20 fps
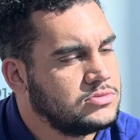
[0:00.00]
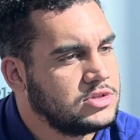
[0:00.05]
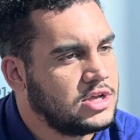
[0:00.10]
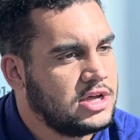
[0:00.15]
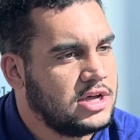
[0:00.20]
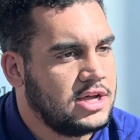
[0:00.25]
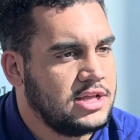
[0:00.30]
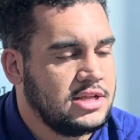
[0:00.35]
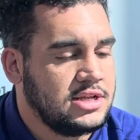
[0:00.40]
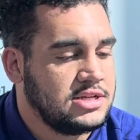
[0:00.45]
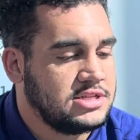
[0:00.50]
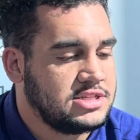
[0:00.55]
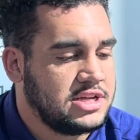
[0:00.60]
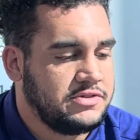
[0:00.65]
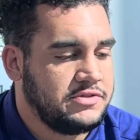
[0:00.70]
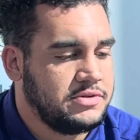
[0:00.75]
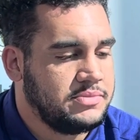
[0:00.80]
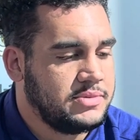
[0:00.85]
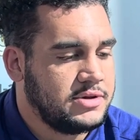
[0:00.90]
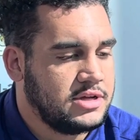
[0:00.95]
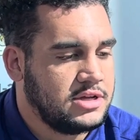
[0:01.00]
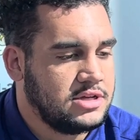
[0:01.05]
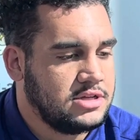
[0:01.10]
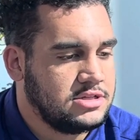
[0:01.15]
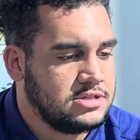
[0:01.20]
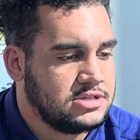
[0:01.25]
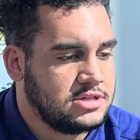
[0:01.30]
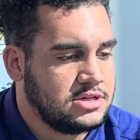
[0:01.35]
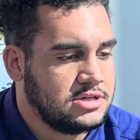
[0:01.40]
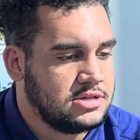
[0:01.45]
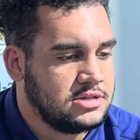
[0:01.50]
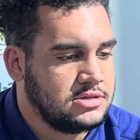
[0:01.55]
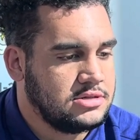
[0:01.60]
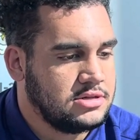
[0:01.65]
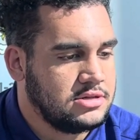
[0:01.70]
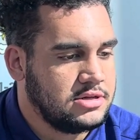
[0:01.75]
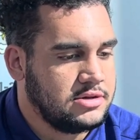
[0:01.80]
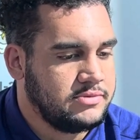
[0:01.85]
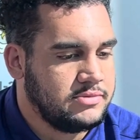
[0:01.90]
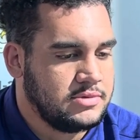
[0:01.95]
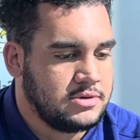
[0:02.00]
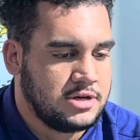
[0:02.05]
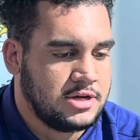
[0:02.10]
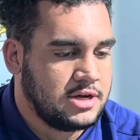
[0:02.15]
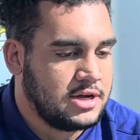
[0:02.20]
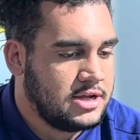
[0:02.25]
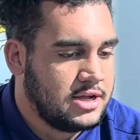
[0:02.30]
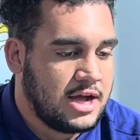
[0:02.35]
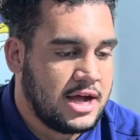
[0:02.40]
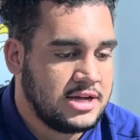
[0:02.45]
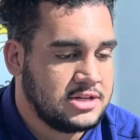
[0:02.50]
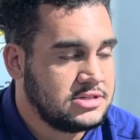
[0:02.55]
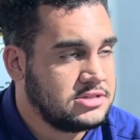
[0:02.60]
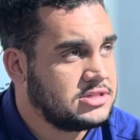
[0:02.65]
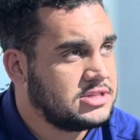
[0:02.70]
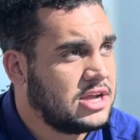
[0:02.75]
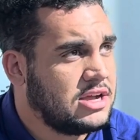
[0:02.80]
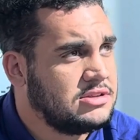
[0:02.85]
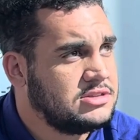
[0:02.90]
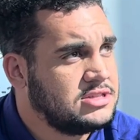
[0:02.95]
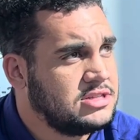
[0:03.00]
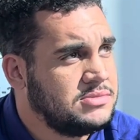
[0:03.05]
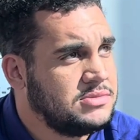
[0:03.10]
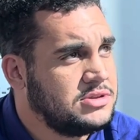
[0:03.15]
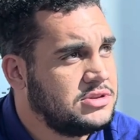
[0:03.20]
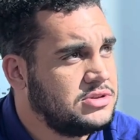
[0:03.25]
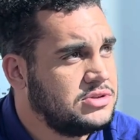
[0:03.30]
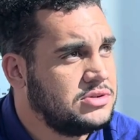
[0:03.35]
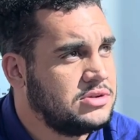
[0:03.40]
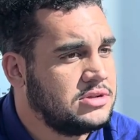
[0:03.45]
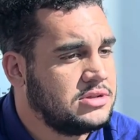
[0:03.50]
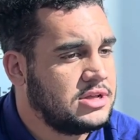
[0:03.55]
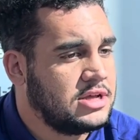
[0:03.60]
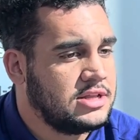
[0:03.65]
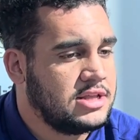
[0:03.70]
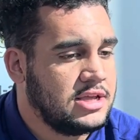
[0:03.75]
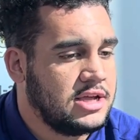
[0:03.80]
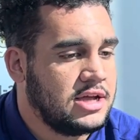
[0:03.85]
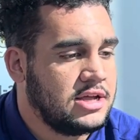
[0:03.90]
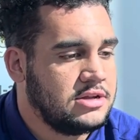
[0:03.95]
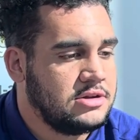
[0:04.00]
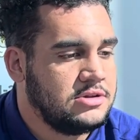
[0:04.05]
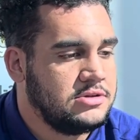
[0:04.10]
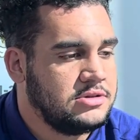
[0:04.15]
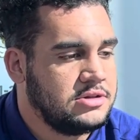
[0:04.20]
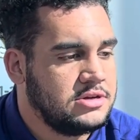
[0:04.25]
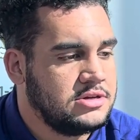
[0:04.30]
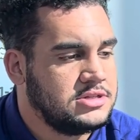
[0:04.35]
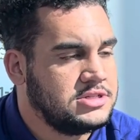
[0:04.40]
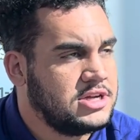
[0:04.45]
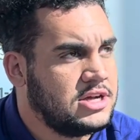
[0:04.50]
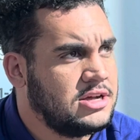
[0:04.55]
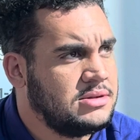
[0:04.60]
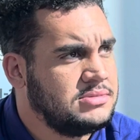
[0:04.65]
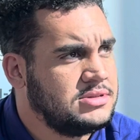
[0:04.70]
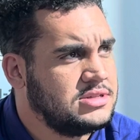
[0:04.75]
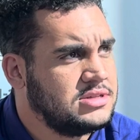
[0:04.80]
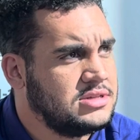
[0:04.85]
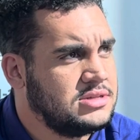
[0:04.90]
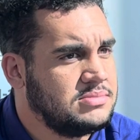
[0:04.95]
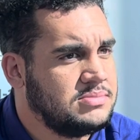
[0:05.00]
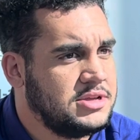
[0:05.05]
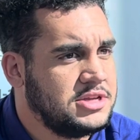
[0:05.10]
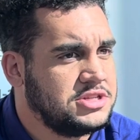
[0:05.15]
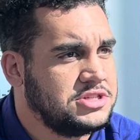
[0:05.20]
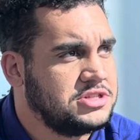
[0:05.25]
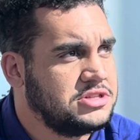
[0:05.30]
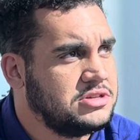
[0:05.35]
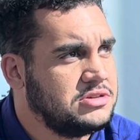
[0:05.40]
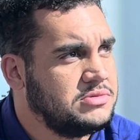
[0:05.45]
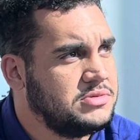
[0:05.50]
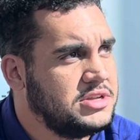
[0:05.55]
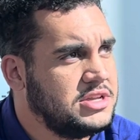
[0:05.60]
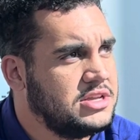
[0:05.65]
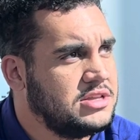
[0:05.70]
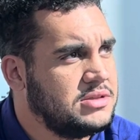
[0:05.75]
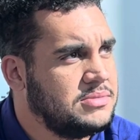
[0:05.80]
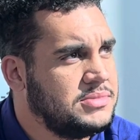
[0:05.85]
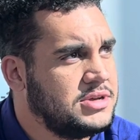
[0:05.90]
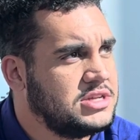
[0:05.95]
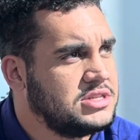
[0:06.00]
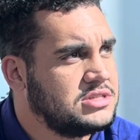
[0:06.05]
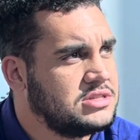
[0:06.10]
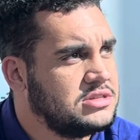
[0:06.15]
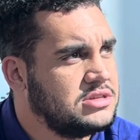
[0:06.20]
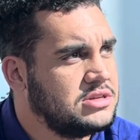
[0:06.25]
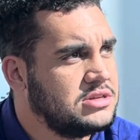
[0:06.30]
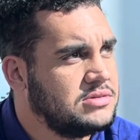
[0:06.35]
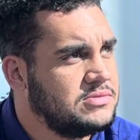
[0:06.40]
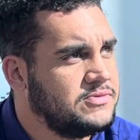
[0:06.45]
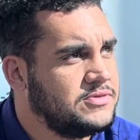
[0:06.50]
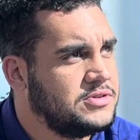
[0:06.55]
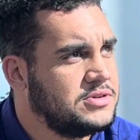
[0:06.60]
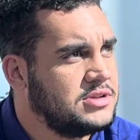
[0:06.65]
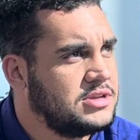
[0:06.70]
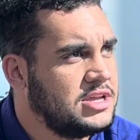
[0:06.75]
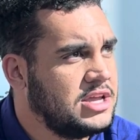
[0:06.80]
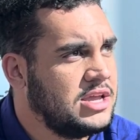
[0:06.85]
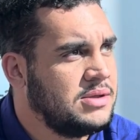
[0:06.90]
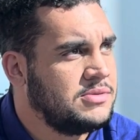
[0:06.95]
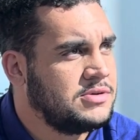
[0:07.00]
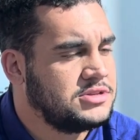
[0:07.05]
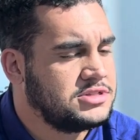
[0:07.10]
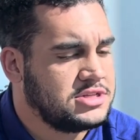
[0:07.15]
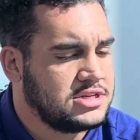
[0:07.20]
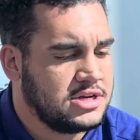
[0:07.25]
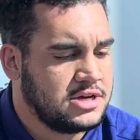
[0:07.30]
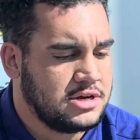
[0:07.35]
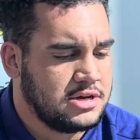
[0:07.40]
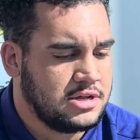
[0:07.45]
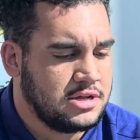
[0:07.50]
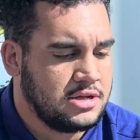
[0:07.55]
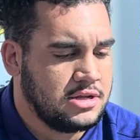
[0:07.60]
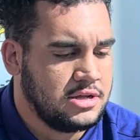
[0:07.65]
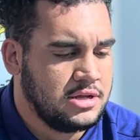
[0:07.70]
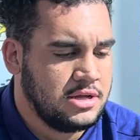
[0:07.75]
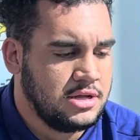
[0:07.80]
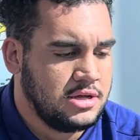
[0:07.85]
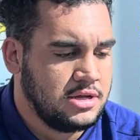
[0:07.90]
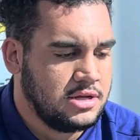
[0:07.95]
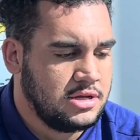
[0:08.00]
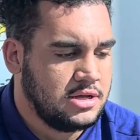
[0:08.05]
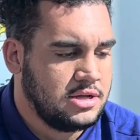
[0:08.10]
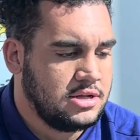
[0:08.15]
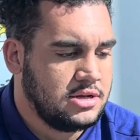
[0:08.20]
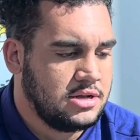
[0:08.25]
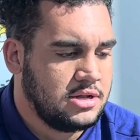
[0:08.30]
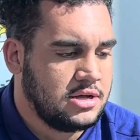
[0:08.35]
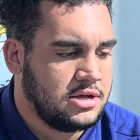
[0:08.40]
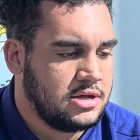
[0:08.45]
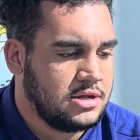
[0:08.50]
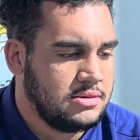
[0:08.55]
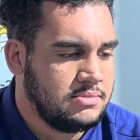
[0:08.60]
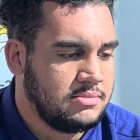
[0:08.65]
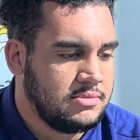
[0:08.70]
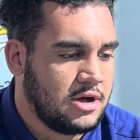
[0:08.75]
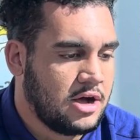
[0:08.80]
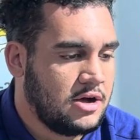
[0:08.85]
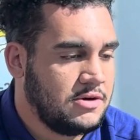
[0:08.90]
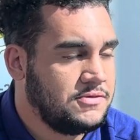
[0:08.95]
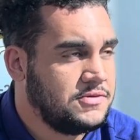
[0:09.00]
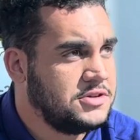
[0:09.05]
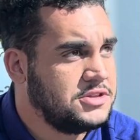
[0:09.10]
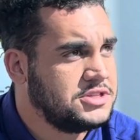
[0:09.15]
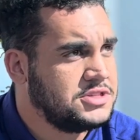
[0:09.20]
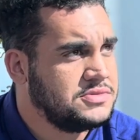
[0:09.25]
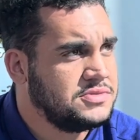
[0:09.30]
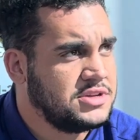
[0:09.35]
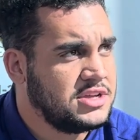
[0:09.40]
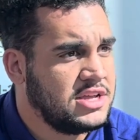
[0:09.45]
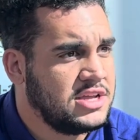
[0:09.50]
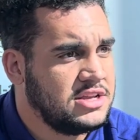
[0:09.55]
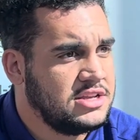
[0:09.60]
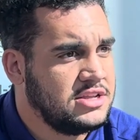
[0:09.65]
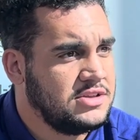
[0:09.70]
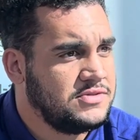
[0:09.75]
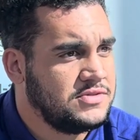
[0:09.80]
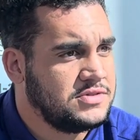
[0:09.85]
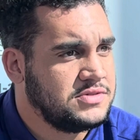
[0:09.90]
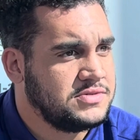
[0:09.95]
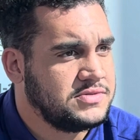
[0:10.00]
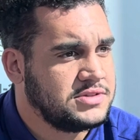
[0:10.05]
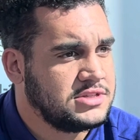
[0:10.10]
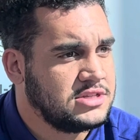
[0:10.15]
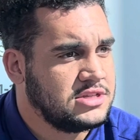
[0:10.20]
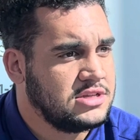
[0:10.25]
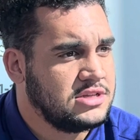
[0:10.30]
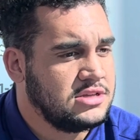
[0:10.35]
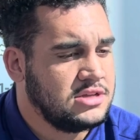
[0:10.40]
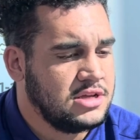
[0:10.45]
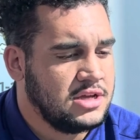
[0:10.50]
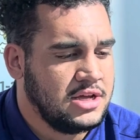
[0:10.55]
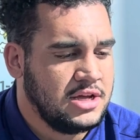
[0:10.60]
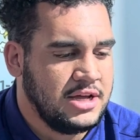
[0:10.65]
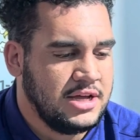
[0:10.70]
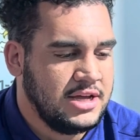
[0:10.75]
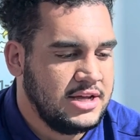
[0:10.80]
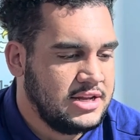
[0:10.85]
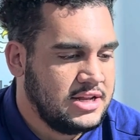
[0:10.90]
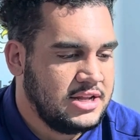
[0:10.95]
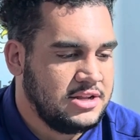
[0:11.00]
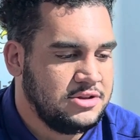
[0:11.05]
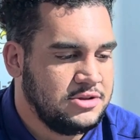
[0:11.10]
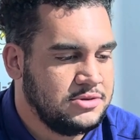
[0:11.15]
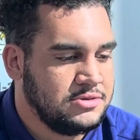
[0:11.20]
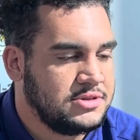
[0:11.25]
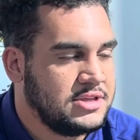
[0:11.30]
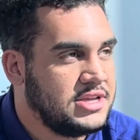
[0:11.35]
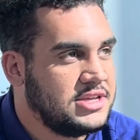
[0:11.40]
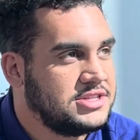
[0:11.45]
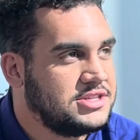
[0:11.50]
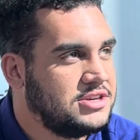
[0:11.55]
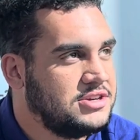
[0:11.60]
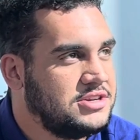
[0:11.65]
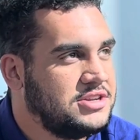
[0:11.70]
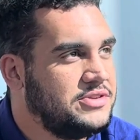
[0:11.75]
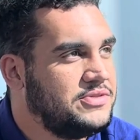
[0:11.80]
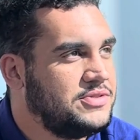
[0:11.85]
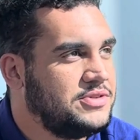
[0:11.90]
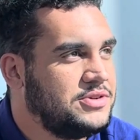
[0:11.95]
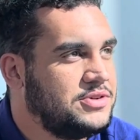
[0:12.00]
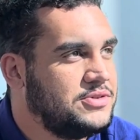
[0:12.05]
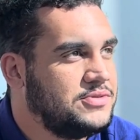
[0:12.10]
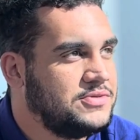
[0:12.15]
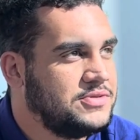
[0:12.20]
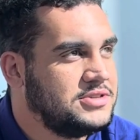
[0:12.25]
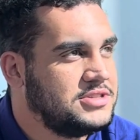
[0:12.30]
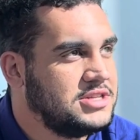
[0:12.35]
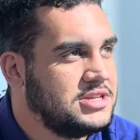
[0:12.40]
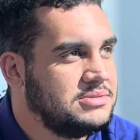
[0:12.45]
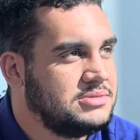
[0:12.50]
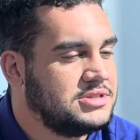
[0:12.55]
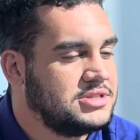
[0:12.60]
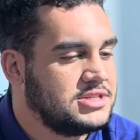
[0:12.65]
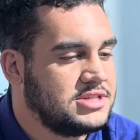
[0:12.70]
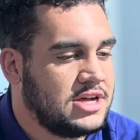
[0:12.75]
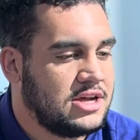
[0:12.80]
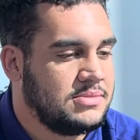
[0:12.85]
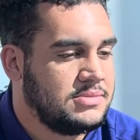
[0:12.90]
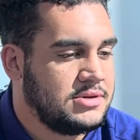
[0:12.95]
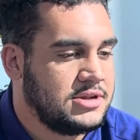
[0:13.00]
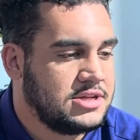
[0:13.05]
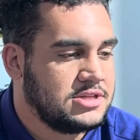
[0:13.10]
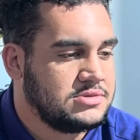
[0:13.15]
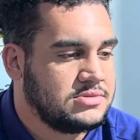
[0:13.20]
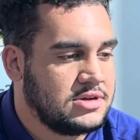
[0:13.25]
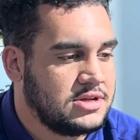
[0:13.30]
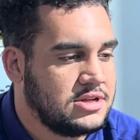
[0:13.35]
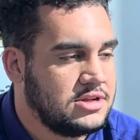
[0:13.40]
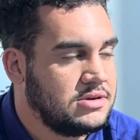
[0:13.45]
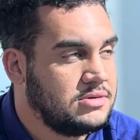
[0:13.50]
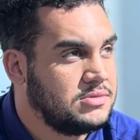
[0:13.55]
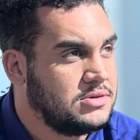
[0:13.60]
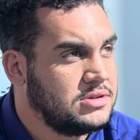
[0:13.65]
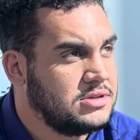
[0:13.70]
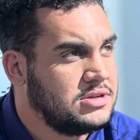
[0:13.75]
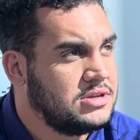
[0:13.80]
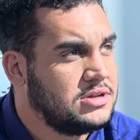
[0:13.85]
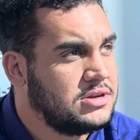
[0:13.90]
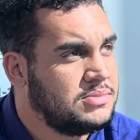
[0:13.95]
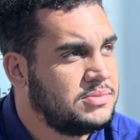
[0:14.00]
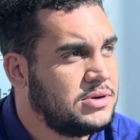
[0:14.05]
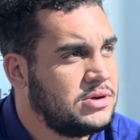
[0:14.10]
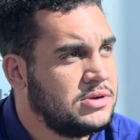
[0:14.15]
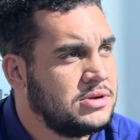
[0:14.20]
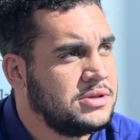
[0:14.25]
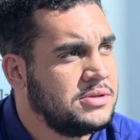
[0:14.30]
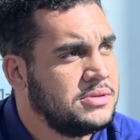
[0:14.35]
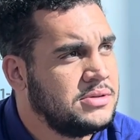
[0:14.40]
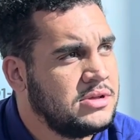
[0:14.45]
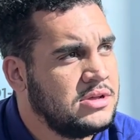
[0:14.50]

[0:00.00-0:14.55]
Well, I think it's everybody. It's guys on scout team included, like, they got to do their job to make sure we get the best look for the game on Saturday. And offensively and defensively, they do things that are difficult for teams to stop, and that's why they're a really good opponent.